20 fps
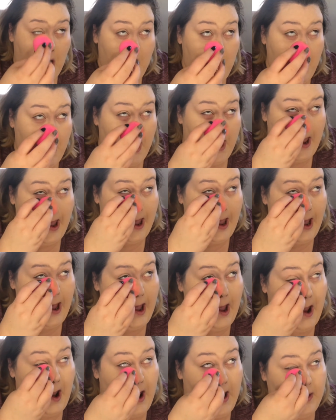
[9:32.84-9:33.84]
But yeah,
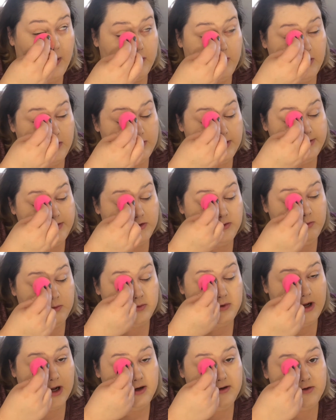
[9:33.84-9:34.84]
so that's
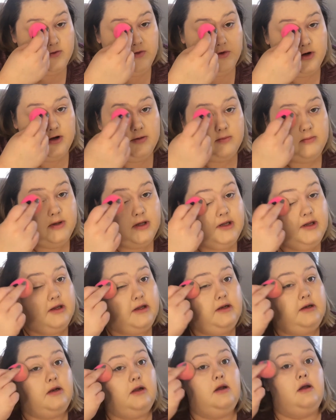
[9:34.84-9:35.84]
kind of where I've
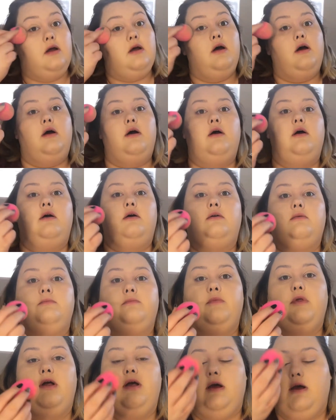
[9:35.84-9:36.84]
been.
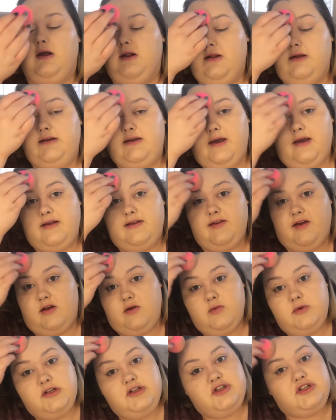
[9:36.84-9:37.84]
Like I
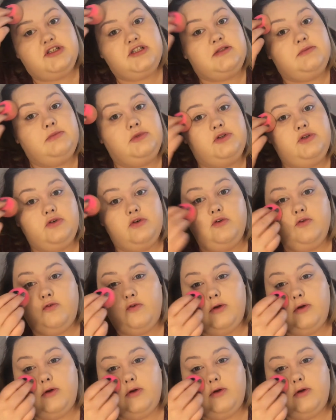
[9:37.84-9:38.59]
said, we just moved.